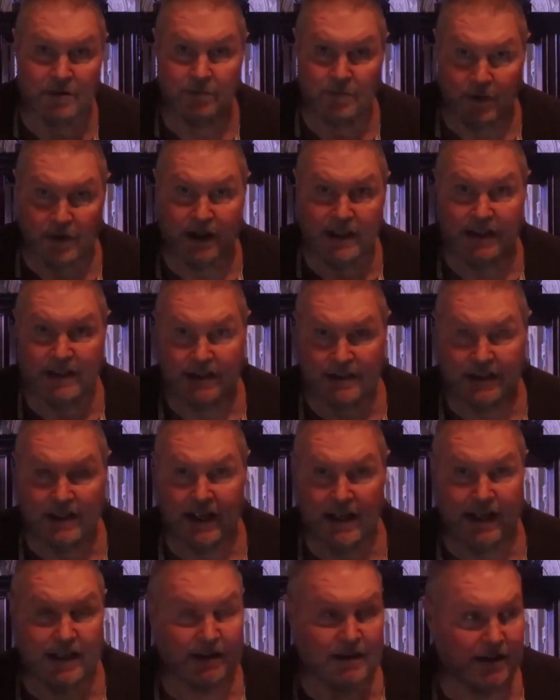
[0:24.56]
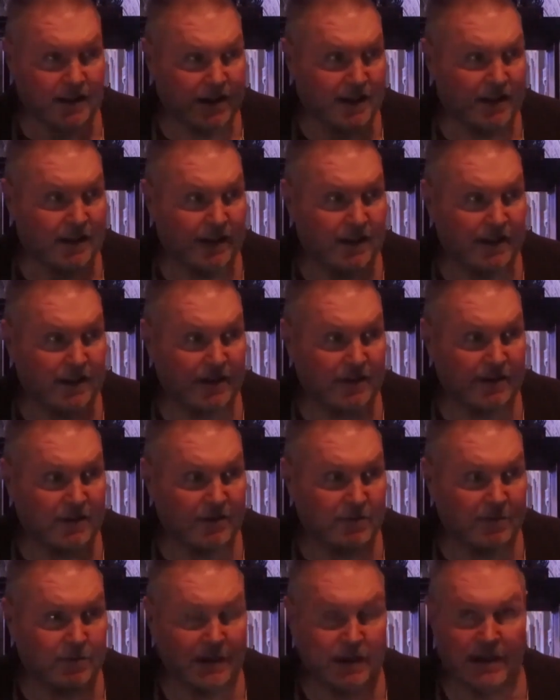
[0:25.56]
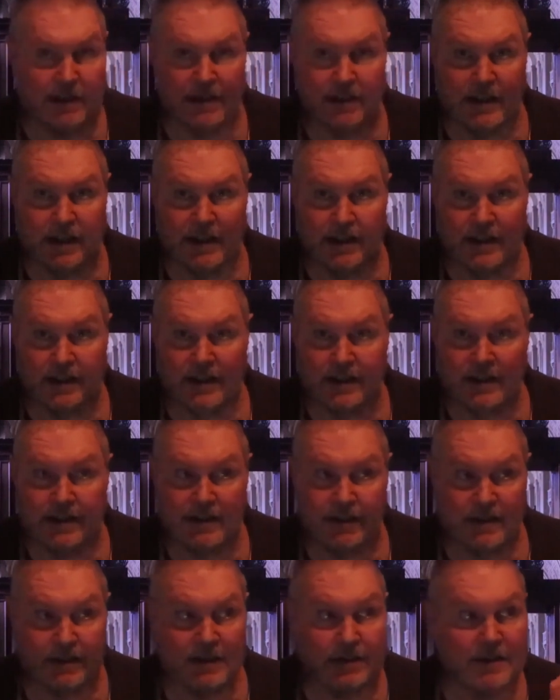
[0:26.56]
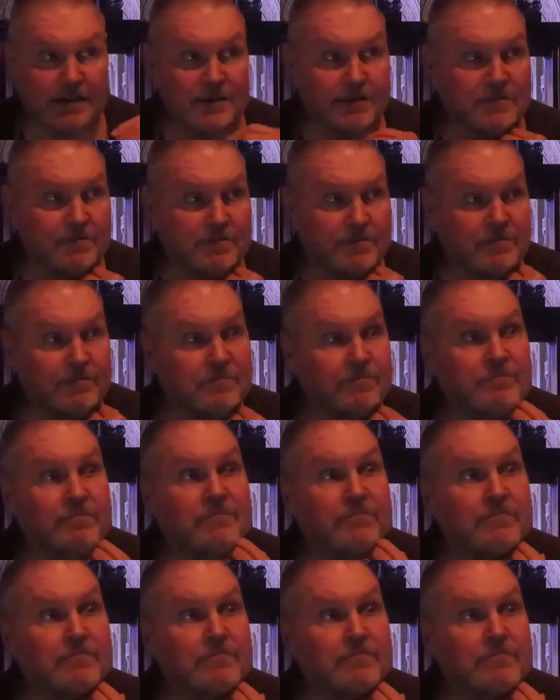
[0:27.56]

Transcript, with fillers: it'll break it down. It, it, there'll be a uh,